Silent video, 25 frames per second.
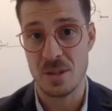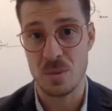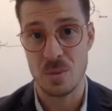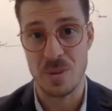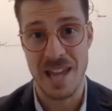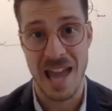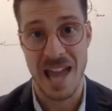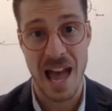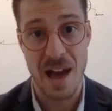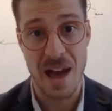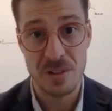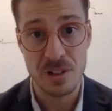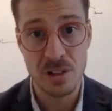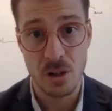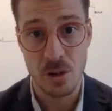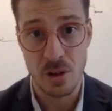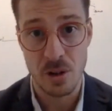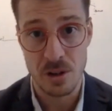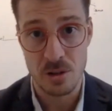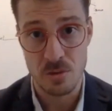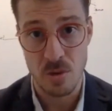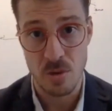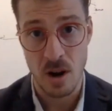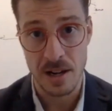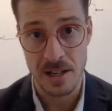We have a lot of
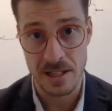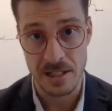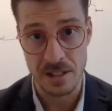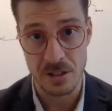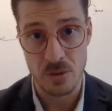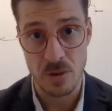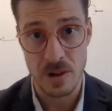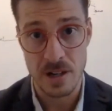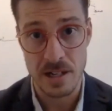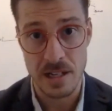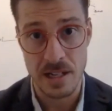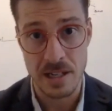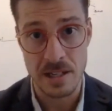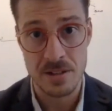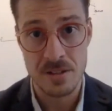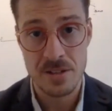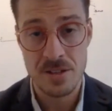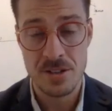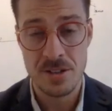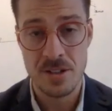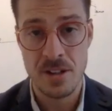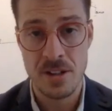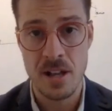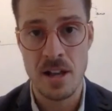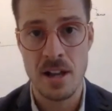the right
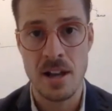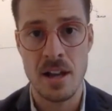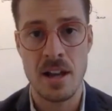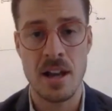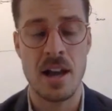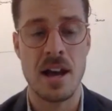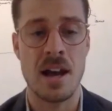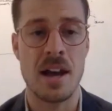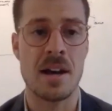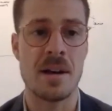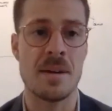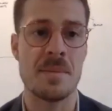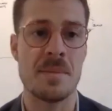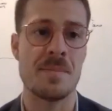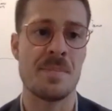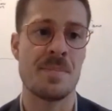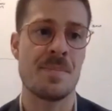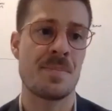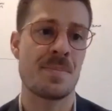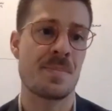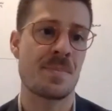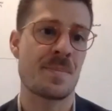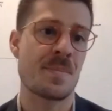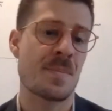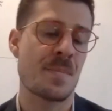ingredients.
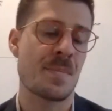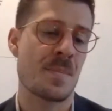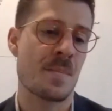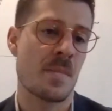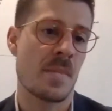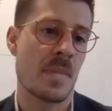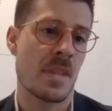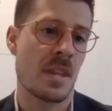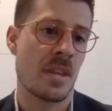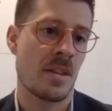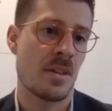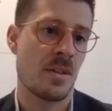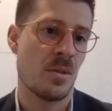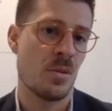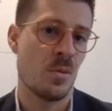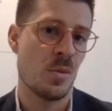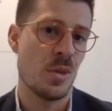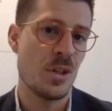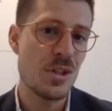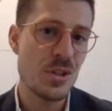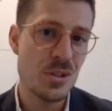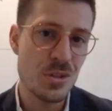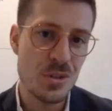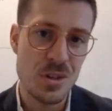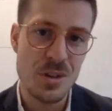We
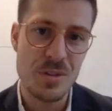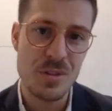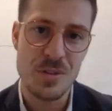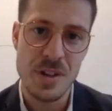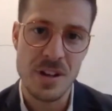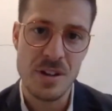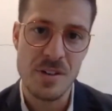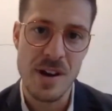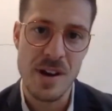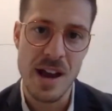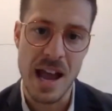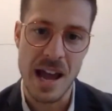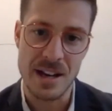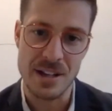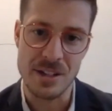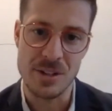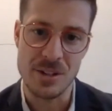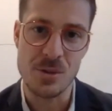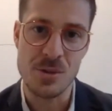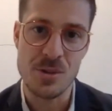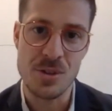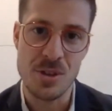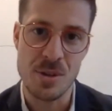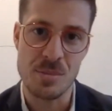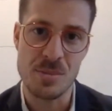just got to figure out how to
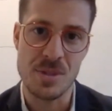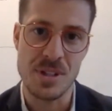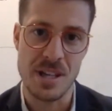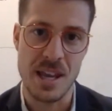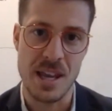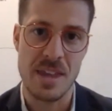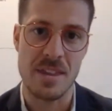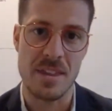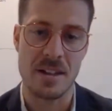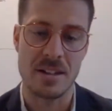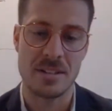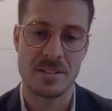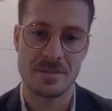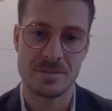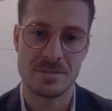use them together.